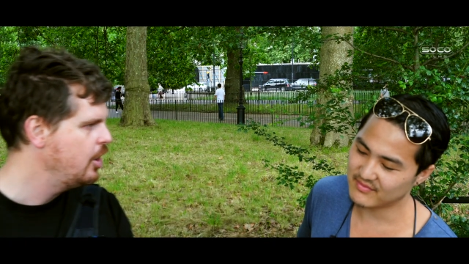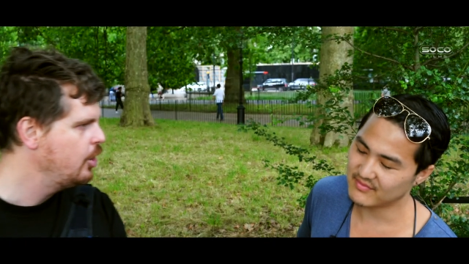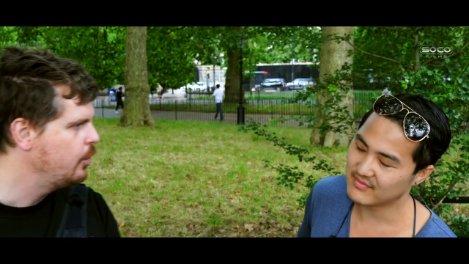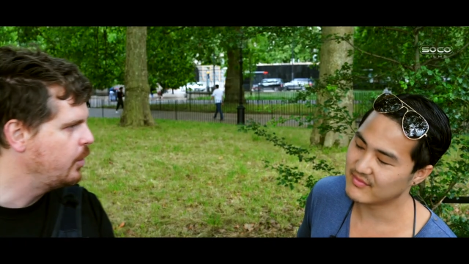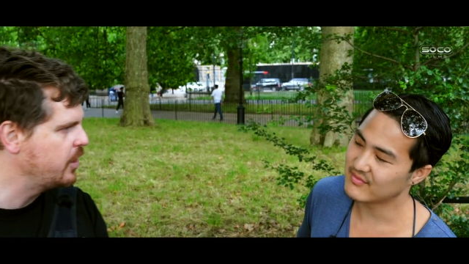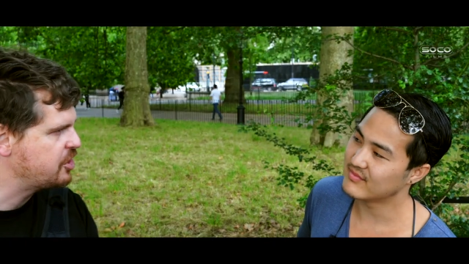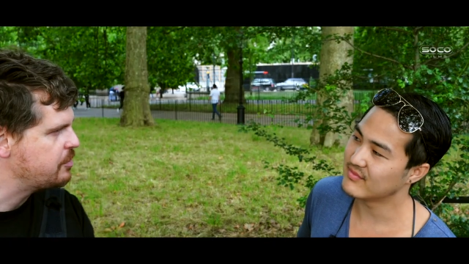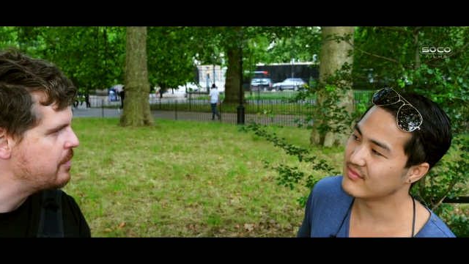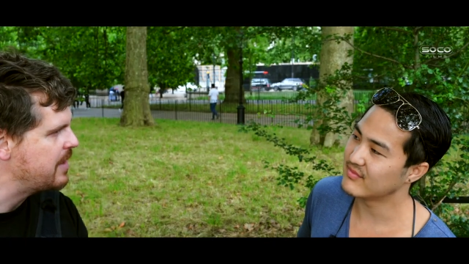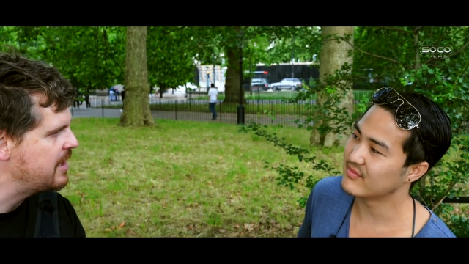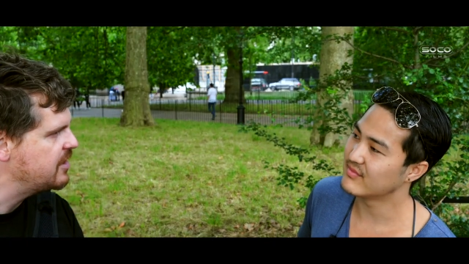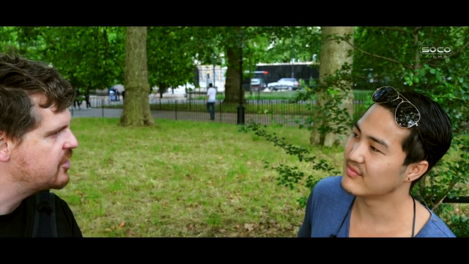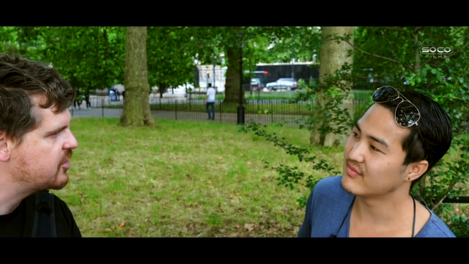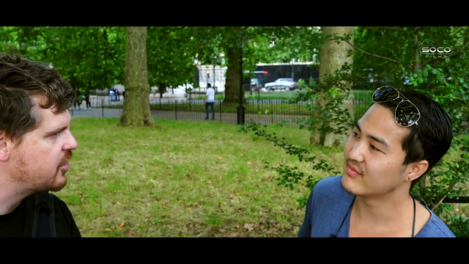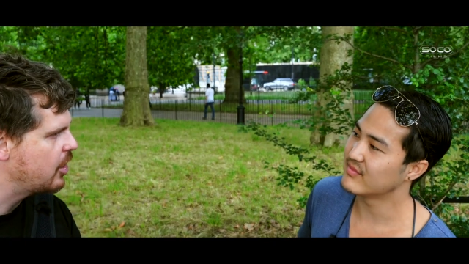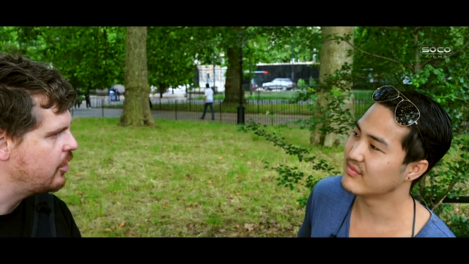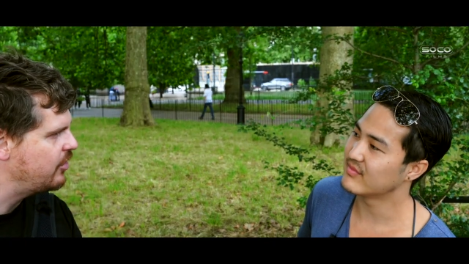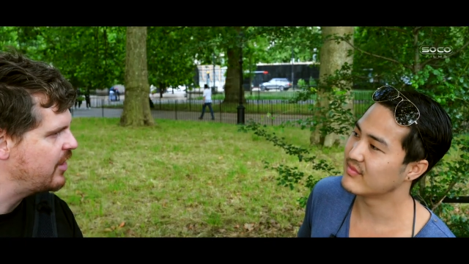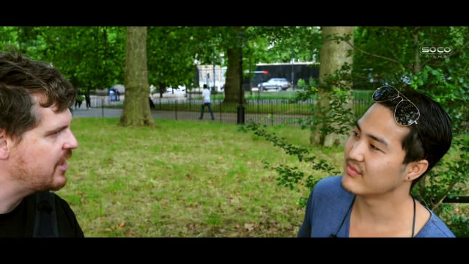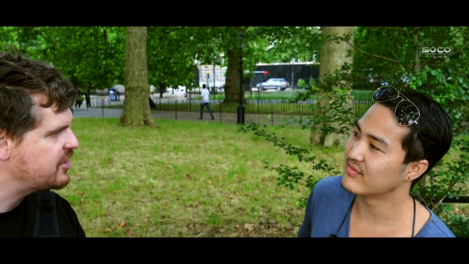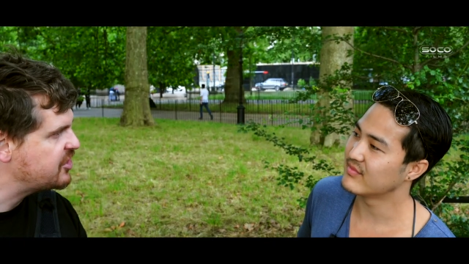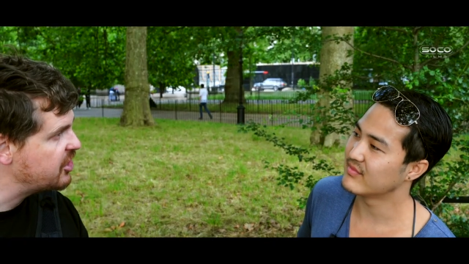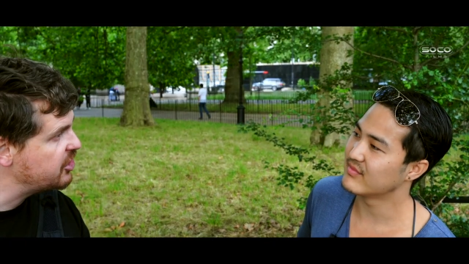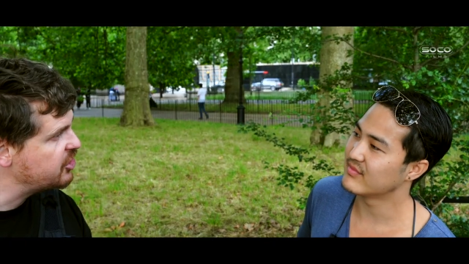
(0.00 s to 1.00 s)
Speaker 1: which means that
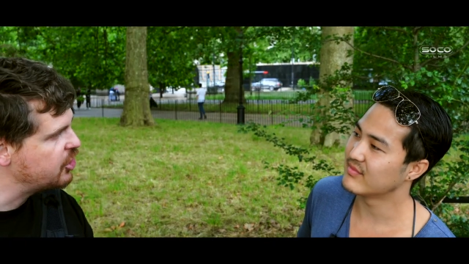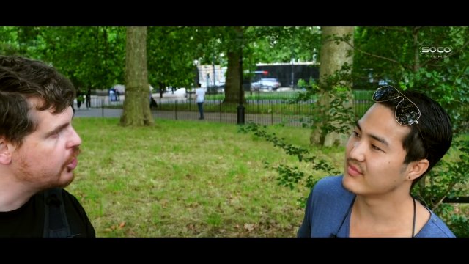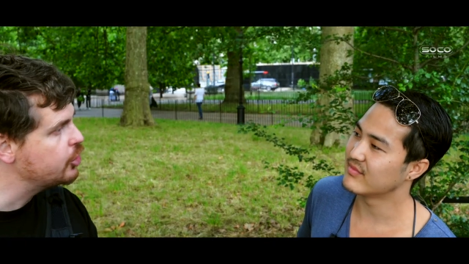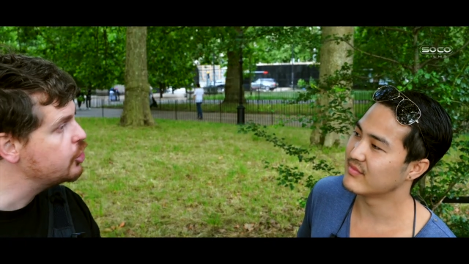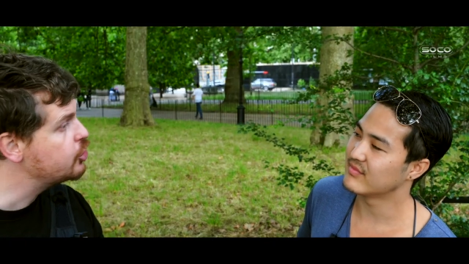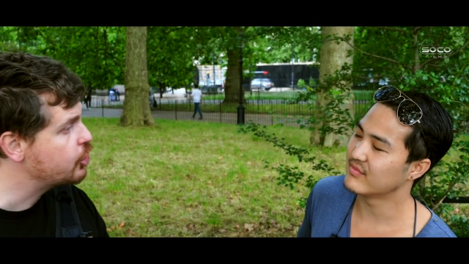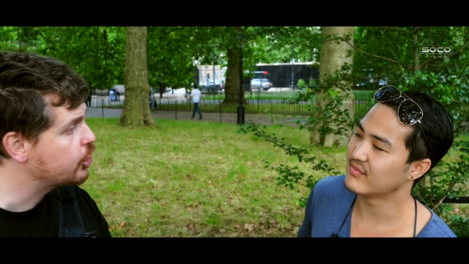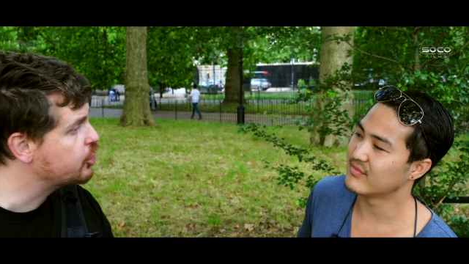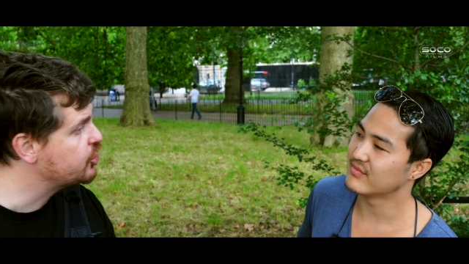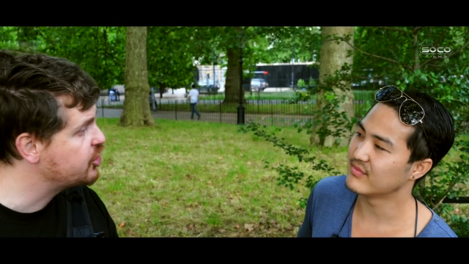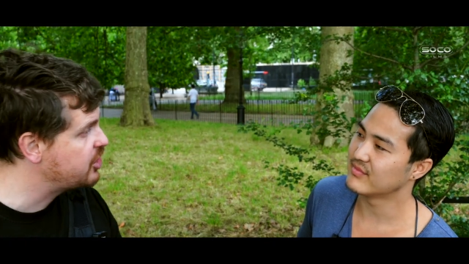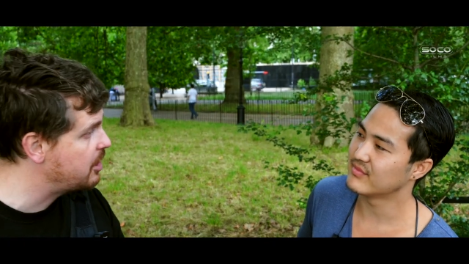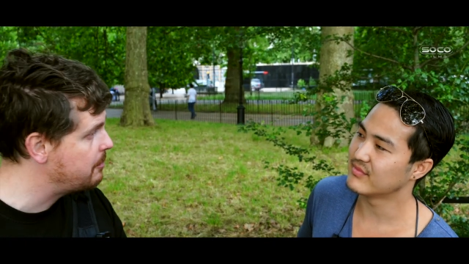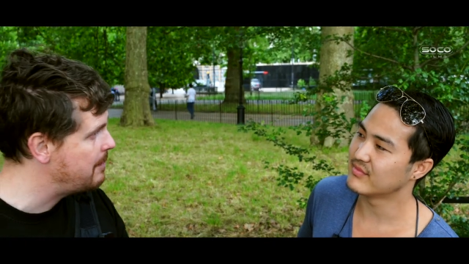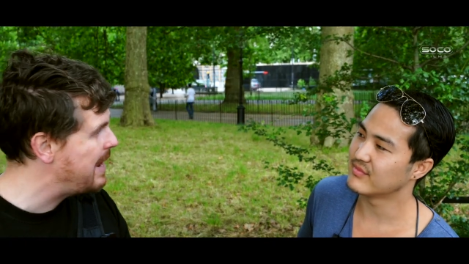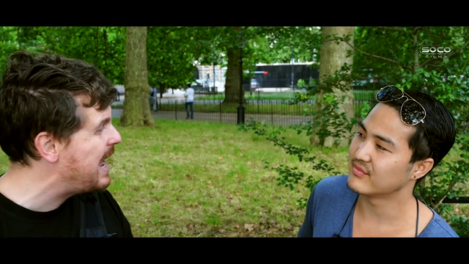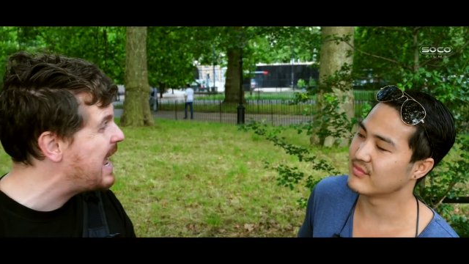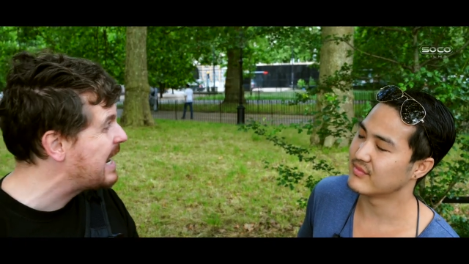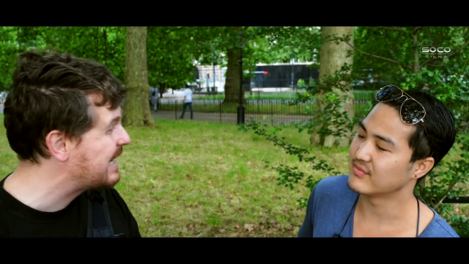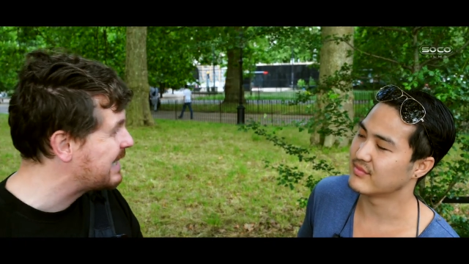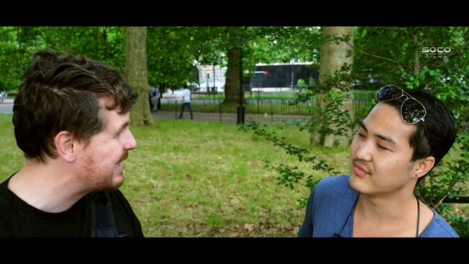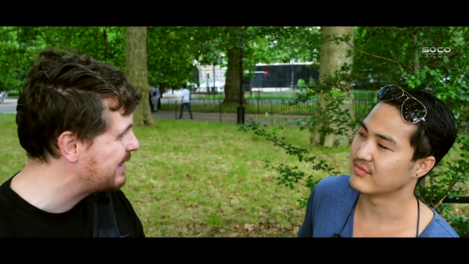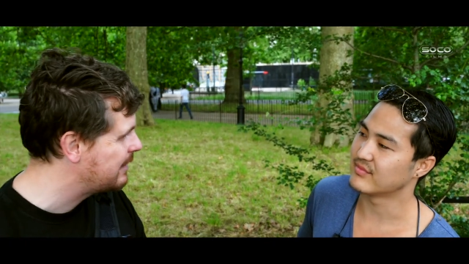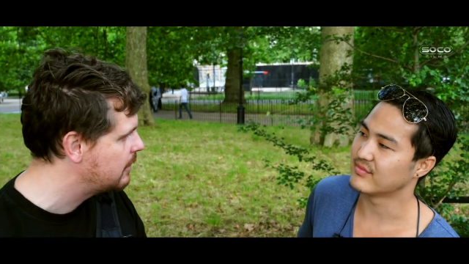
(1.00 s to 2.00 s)
this isn't just a
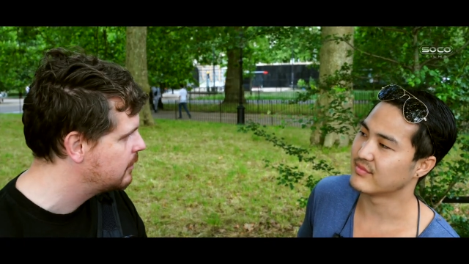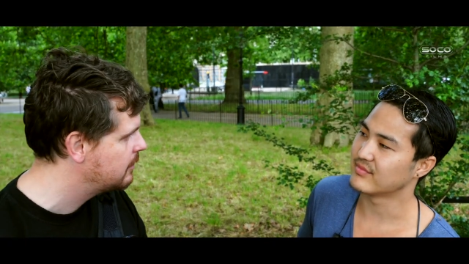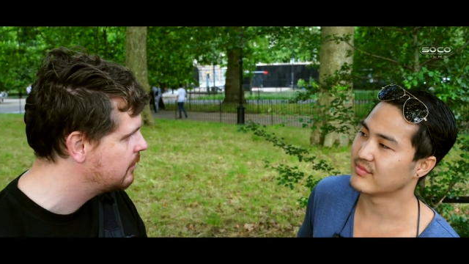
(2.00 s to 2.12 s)
man.